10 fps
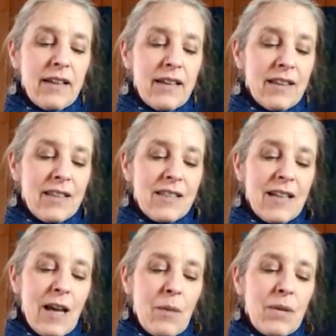and get this,
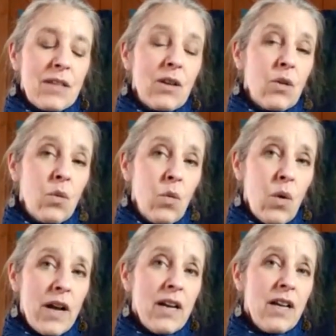it happens at
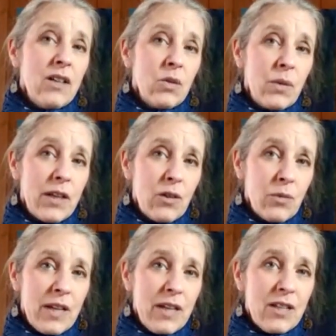
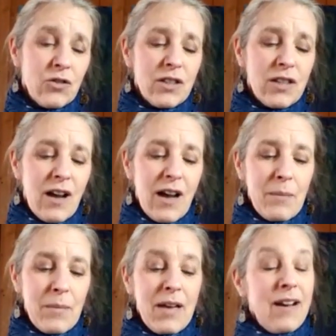23 Eastern
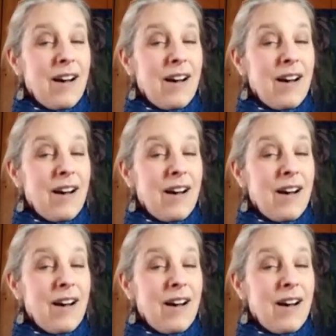time